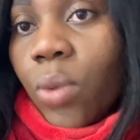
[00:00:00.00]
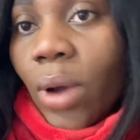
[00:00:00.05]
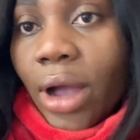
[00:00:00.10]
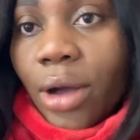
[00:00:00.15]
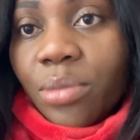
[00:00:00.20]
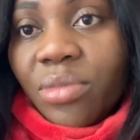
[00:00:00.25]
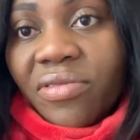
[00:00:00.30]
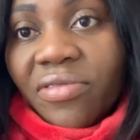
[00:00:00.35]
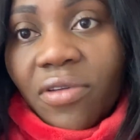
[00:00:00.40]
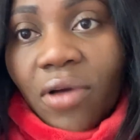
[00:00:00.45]

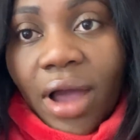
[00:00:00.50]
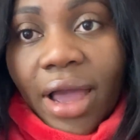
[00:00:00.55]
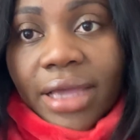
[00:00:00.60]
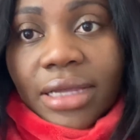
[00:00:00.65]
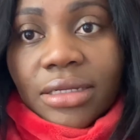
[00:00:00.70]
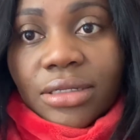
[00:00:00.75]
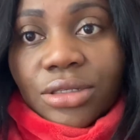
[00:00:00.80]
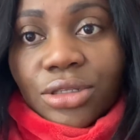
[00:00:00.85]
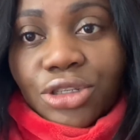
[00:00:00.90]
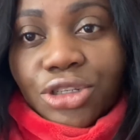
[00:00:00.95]
before I
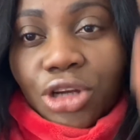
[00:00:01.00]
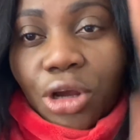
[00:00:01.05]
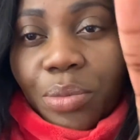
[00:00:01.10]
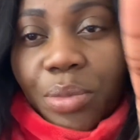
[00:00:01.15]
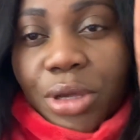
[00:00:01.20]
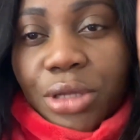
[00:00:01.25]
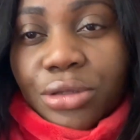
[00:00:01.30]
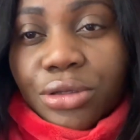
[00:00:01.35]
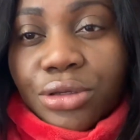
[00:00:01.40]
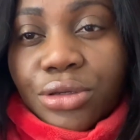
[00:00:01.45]
jump
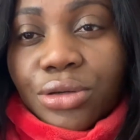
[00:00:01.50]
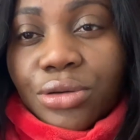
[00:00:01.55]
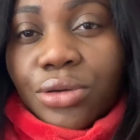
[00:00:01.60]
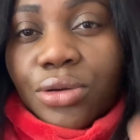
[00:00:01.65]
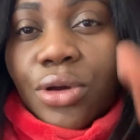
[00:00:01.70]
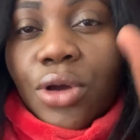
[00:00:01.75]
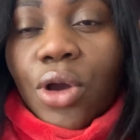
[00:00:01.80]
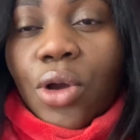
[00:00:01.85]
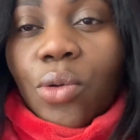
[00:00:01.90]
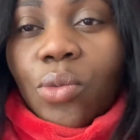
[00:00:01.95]
into
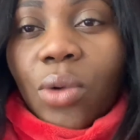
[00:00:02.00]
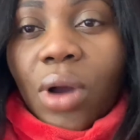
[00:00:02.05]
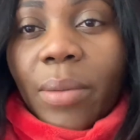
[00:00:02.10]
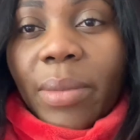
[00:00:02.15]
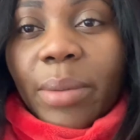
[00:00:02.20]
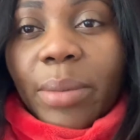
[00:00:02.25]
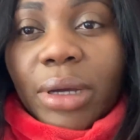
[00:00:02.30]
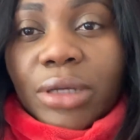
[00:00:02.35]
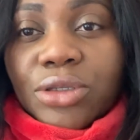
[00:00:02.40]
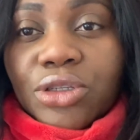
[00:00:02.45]
what I'm
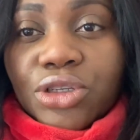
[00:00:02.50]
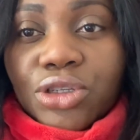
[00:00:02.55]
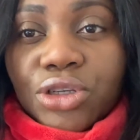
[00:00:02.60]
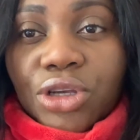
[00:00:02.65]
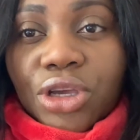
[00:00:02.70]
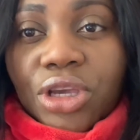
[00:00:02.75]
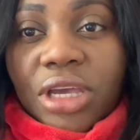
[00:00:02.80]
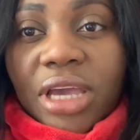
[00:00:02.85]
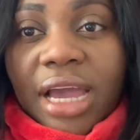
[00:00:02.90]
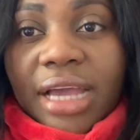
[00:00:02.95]
about to show
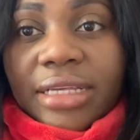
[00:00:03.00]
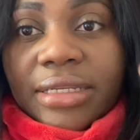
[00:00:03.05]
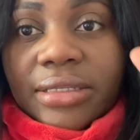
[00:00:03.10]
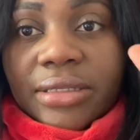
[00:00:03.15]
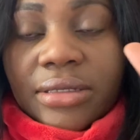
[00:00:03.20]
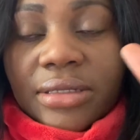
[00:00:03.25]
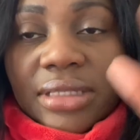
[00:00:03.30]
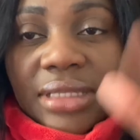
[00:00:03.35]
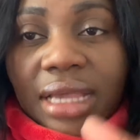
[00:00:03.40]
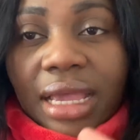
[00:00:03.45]
you guys
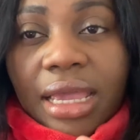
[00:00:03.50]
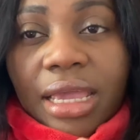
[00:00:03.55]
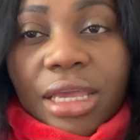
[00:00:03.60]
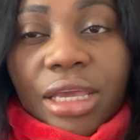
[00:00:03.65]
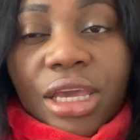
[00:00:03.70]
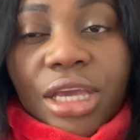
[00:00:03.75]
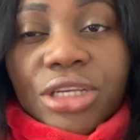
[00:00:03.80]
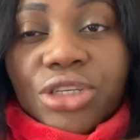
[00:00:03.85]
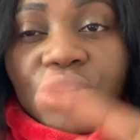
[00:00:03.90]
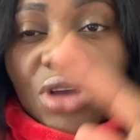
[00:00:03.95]
today, in
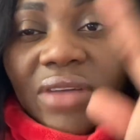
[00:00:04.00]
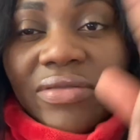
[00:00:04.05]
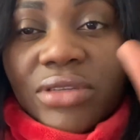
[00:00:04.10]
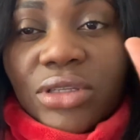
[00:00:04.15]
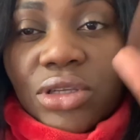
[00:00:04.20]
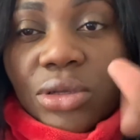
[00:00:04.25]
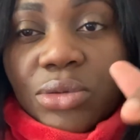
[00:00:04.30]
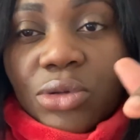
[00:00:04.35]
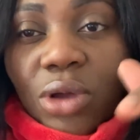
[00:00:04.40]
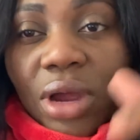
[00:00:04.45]
case you haven't
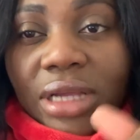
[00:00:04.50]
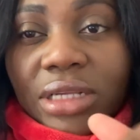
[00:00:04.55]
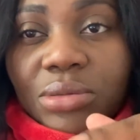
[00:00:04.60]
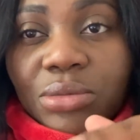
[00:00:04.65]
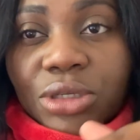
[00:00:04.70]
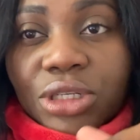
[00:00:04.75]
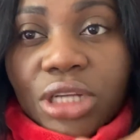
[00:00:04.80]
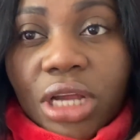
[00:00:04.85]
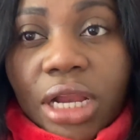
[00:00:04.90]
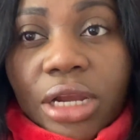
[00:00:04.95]
subscribed to
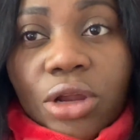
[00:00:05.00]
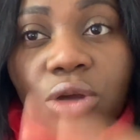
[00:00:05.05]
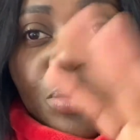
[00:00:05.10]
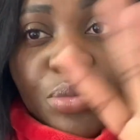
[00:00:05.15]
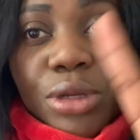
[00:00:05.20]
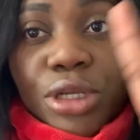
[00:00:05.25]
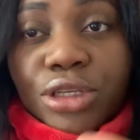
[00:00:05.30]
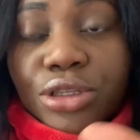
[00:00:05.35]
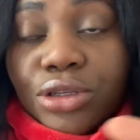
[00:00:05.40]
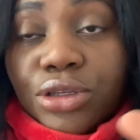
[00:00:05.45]
my channel,
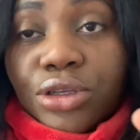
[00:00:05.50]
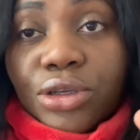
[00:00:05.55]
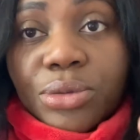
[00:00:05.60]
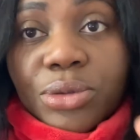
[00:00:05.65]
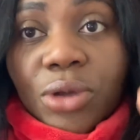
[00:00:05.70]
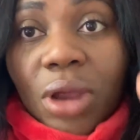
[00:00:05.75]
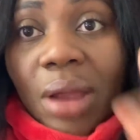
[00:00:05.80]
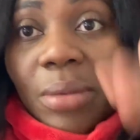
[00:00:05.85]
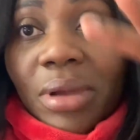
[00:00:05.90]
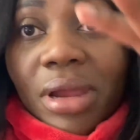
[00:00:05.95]
please do
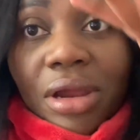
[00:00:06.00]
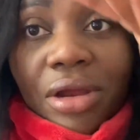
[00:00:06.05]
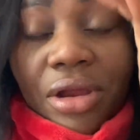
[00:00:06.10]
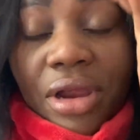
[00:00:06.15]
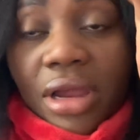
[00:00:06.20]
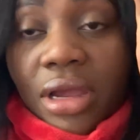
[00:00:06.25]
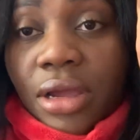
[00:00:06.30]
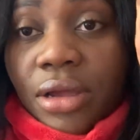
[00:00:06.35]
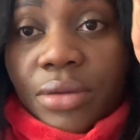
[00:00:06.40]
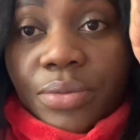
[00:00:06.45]
subscribe.
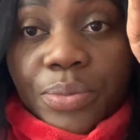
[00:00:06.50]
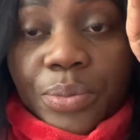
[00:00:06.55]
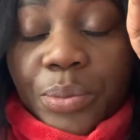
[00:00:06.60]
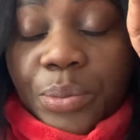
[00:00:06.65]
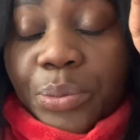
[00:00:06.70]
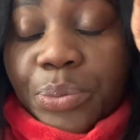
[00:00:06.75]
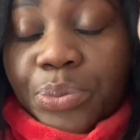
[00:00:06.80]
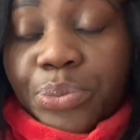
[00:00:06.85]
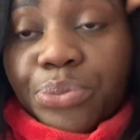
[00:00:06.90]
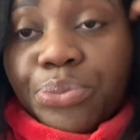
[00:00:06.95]

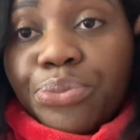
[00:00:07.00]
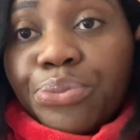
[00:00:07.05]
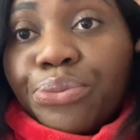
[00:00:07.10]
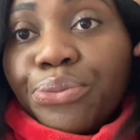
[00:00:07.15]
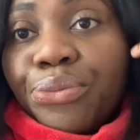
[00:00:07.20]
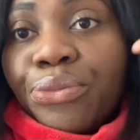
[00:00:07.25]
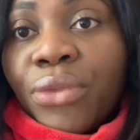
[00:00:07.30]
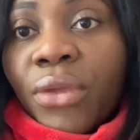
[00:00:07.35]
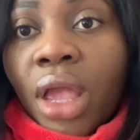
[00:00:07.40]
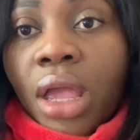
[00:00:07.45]
Ignore
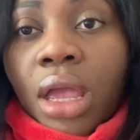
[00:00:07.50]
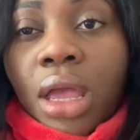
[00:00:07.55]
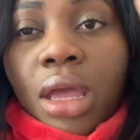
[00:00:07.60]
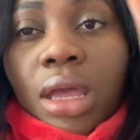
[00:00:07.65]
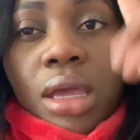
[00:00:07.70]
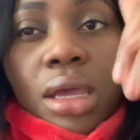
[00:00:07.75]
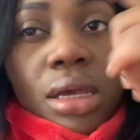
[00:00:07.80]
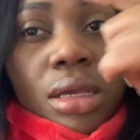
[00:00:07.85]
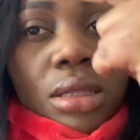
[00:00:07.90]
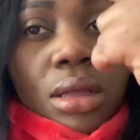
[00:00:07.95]

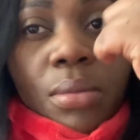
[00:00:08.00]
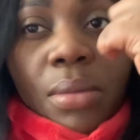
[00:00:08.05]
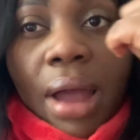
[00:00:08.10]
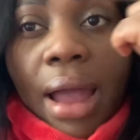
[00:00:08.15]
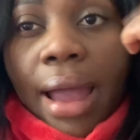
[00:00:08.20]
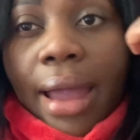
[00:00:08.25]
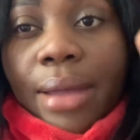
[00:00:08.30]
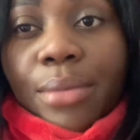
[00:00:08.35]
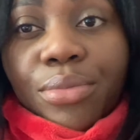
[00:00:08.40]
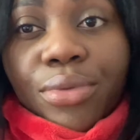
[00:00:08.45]
my
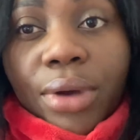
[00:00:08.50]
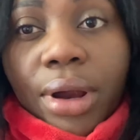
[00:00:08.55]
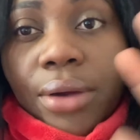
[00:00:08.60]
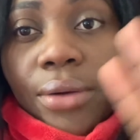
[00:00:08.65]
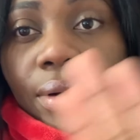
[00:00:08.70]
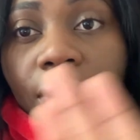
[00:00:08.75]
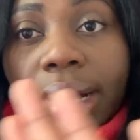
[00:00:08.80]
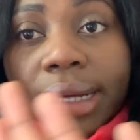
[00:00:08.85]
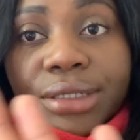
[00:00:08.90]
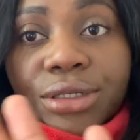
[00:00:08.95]

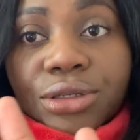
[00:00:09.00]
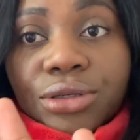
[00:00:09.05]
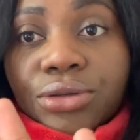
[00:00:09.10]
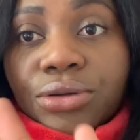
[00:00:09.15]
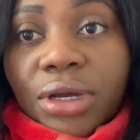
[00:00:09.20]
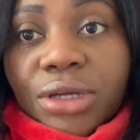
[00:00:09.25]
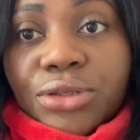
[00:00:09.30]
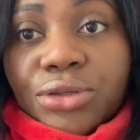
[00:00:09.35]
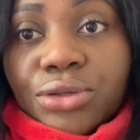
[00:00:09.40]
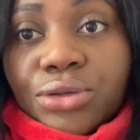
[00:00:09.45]
eyebrow. I don't know
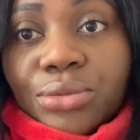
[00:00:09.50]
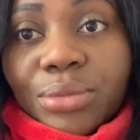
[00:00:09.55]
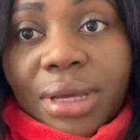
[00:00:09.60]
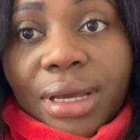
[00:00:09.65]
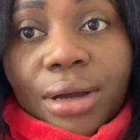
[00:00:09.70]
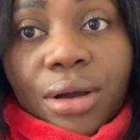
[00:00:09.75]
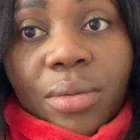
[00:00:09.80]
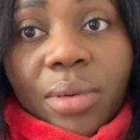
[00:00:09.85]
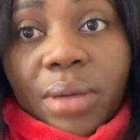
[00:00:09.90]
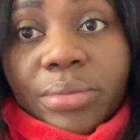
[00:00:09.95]
how to do
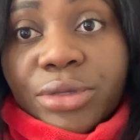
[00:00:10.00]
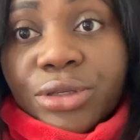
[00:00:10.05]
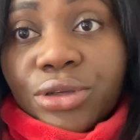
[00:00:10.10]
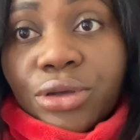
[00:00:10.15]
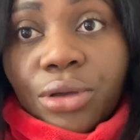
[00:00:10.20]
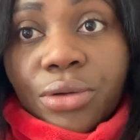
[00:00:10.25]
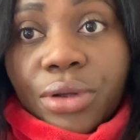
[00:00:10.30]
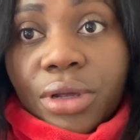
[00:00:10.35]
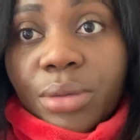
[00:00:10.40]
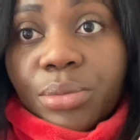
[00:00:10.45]
makeup, I'm
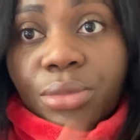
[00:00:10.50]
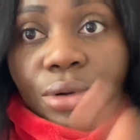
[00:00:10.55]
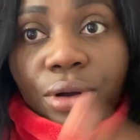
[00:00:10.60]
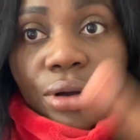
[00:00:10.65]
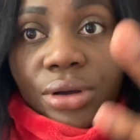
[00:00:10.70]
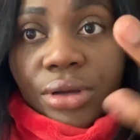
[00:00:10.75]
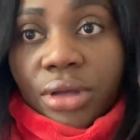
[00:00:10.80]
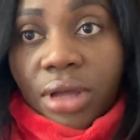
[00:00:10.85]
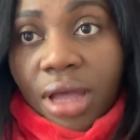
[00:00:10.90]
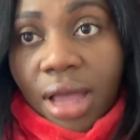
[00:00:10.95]
sorry,
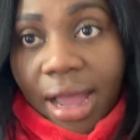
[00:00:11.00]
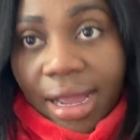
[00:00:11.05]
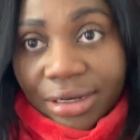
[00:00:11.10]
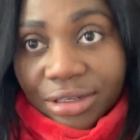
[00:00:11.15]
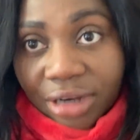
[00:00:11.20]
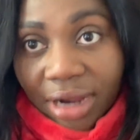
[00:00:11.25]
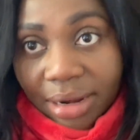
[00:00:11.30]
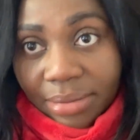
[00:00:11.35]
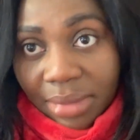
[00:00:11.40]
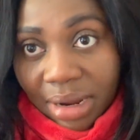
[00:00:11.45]
but I
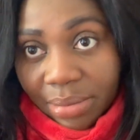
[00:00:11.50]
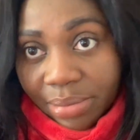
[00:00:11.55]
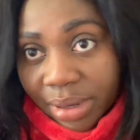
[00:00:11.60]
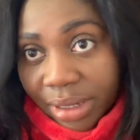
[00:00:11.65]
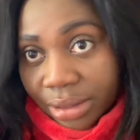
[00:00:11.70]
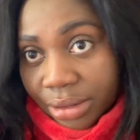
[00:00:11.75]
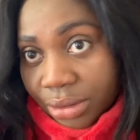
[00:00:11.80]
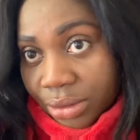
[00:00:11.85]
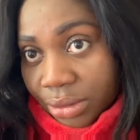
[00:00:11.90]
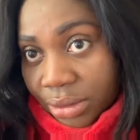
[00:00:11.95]
tried my
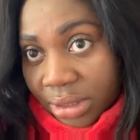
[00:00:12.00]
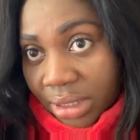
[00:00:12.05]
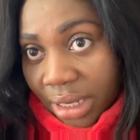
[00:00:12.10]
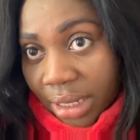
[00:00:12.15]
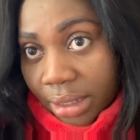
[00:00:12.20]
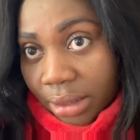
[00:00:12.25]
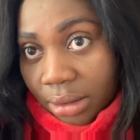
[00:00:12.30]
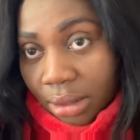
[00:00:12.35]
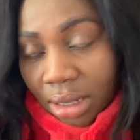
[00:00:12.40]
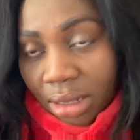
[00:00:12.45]
best
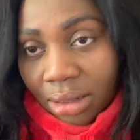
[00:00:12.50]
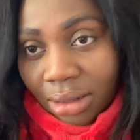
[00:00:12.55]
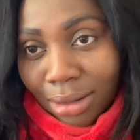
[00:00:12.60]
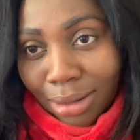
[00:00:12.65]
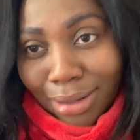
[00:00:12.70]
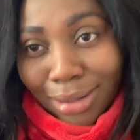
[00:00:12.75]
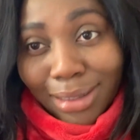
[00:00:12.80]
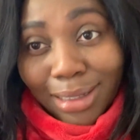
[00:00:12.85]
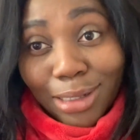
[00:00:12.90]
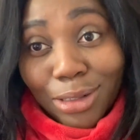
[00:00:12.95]
today.
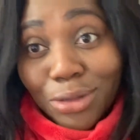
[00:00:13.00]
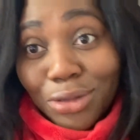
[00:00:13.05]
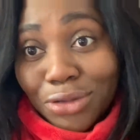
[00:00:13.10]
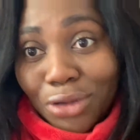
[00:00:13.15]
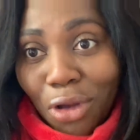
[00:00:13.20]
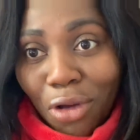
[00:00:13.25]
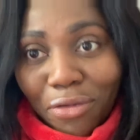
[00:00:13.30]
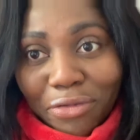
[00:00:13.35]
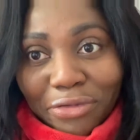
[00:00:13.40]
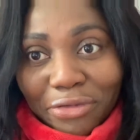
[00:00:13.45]
It looks
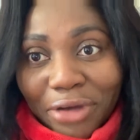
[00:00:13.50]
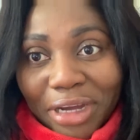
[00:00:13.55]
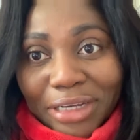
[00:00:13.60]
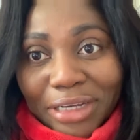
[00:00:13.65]
awful, I